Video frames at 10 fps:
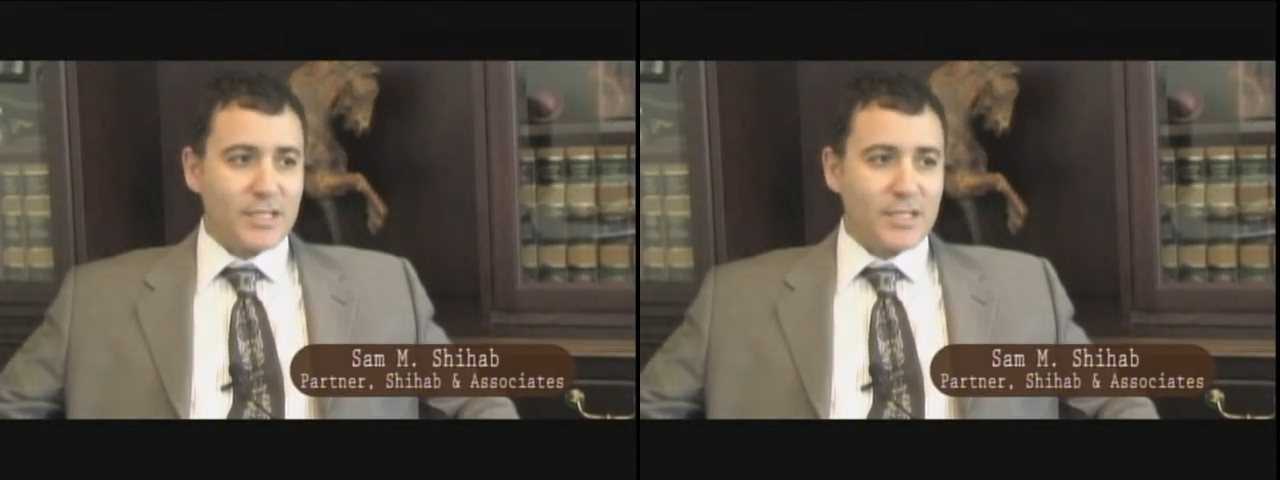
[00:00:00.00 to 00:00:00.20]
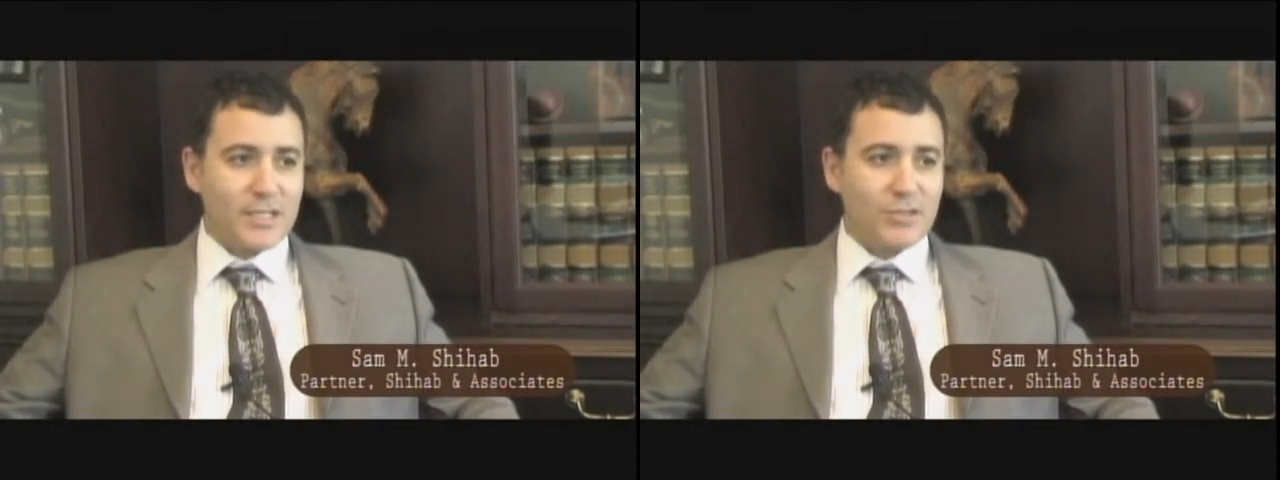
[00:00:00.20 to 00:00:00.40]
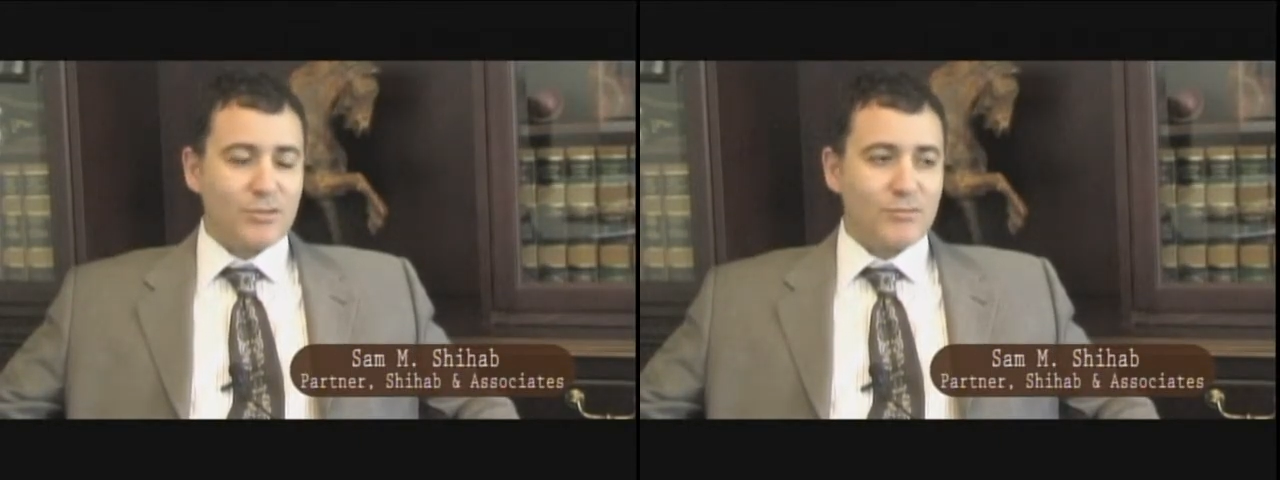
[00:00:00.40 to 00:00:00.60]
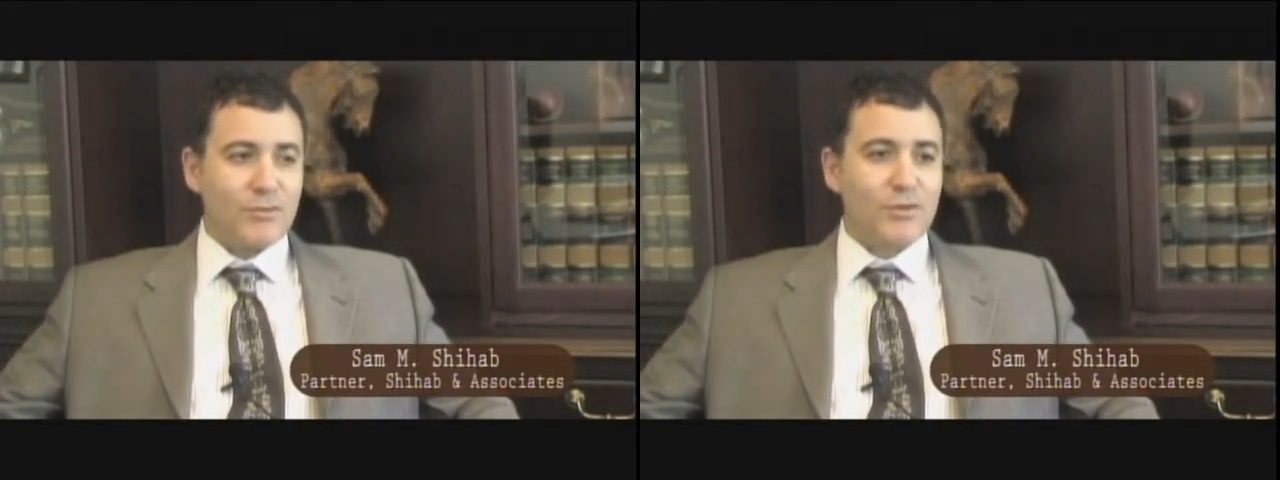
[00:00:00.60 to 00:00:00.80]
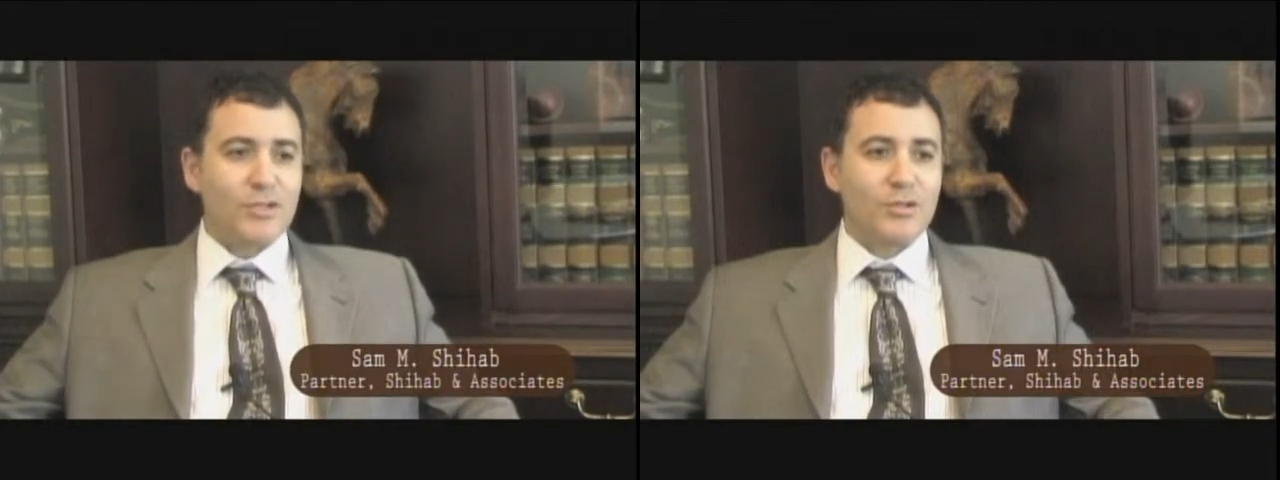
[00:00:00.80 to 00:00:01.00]
is to
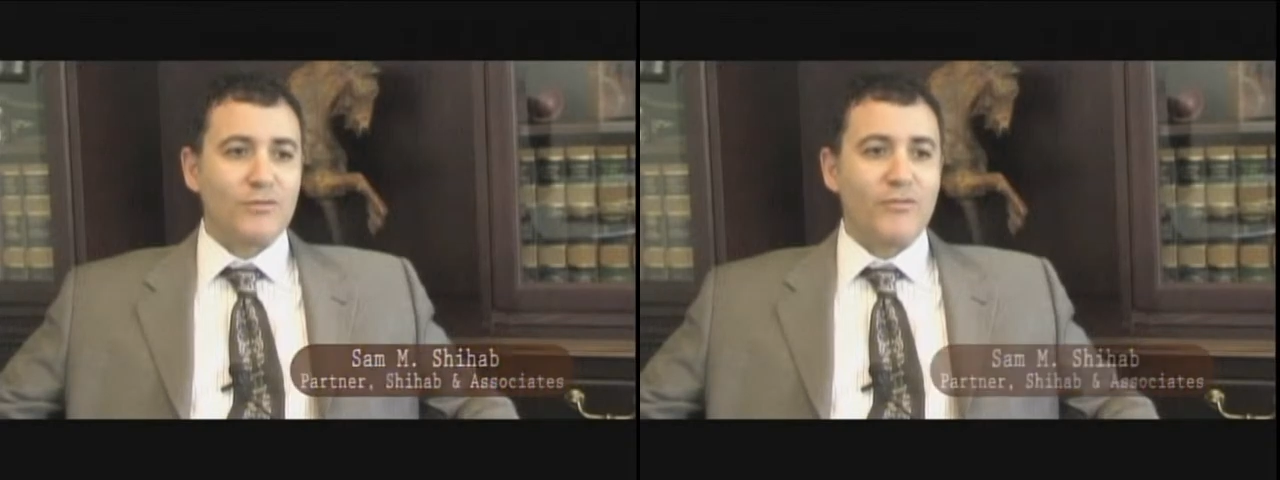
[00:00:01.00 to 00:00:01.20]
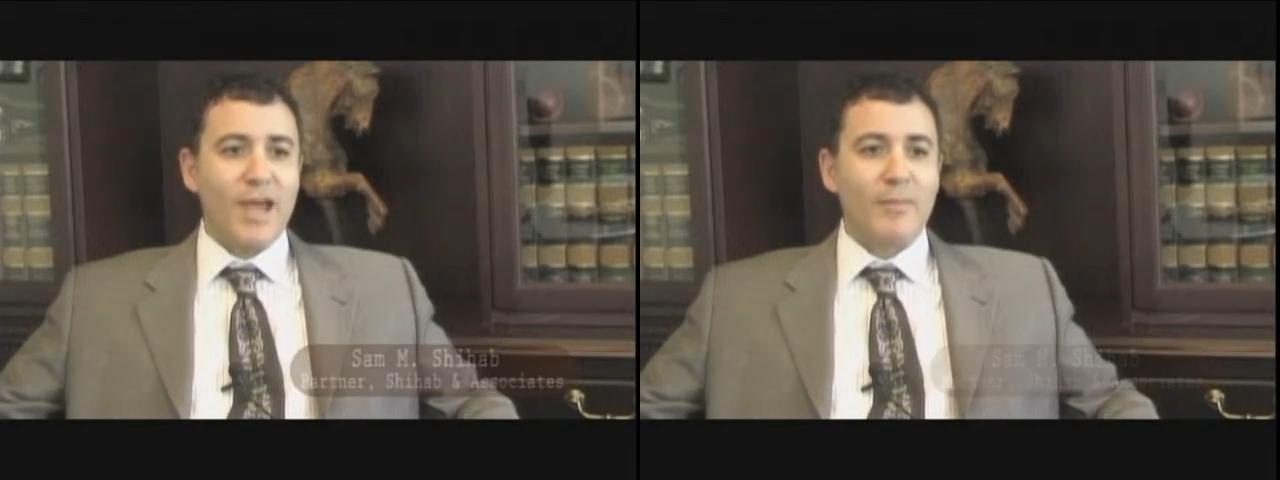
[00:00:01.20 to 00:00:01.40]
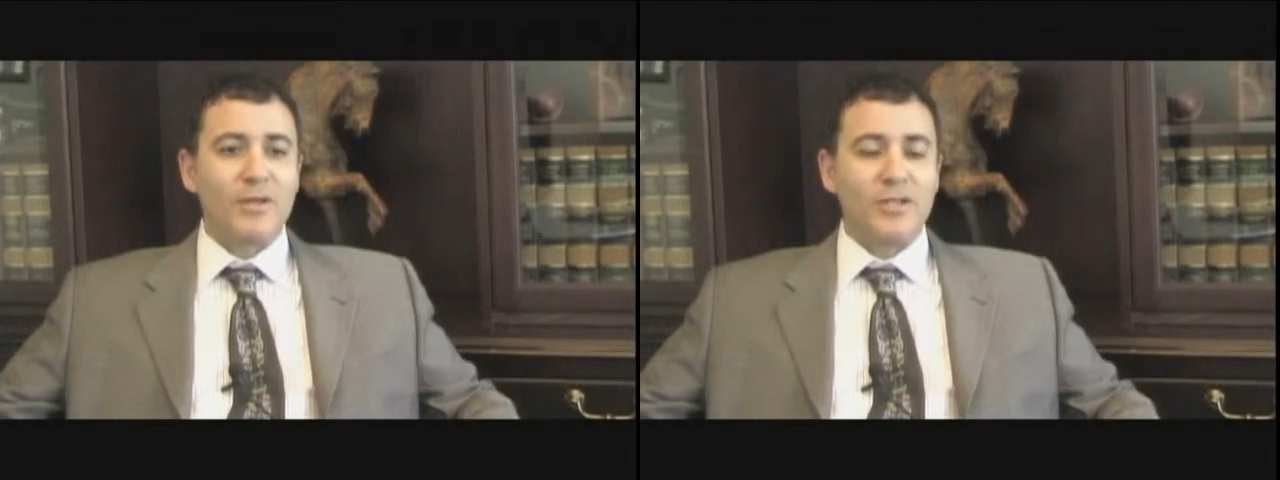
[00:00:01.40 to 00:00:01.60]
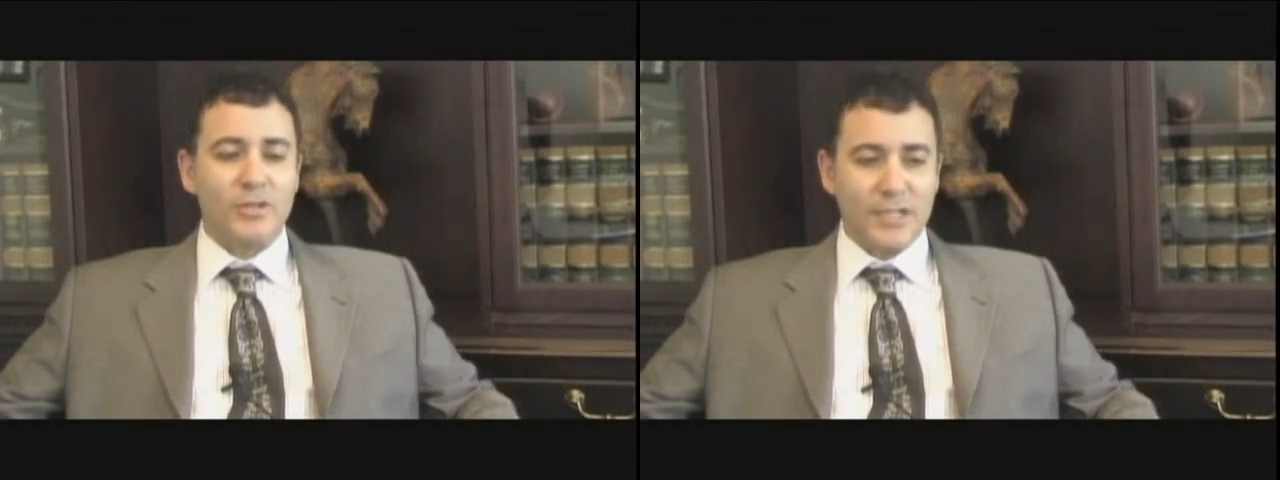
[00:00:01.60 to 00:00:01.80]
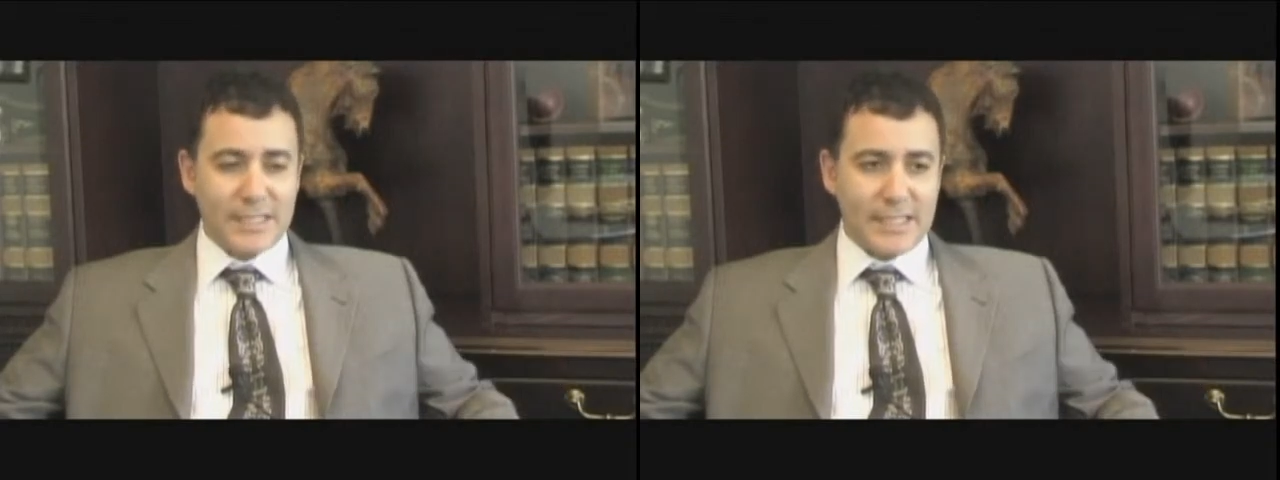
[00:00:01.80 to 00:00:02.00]
focus on family
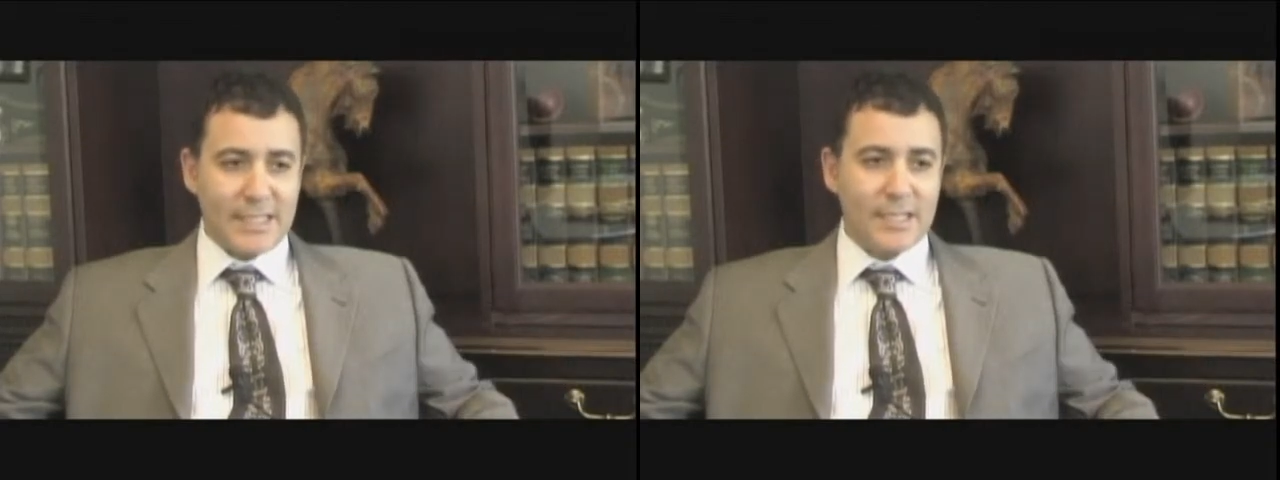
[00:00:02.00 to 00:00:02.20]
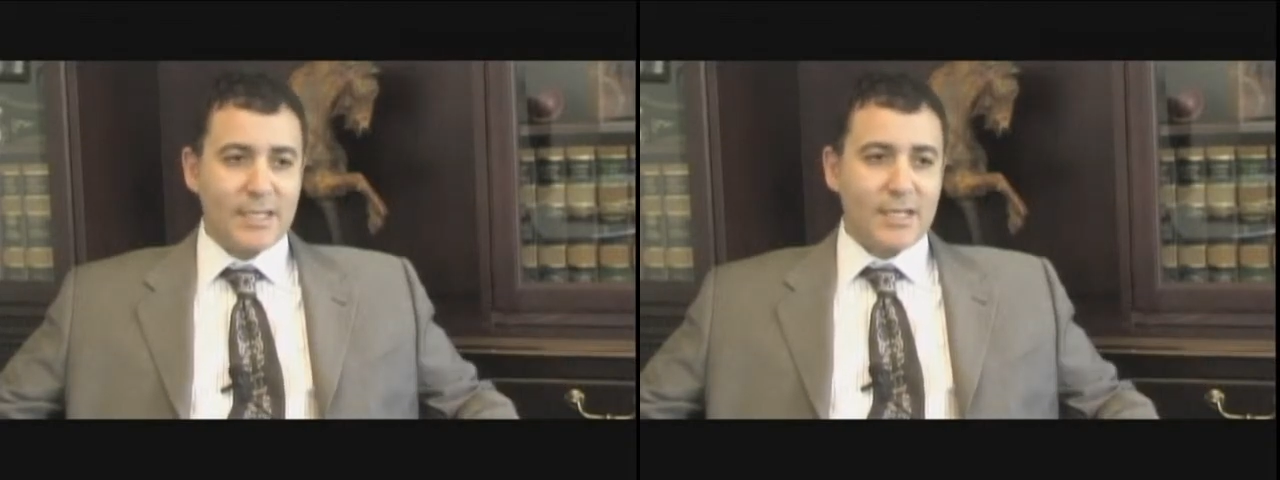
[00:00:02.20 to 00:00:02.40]
unity,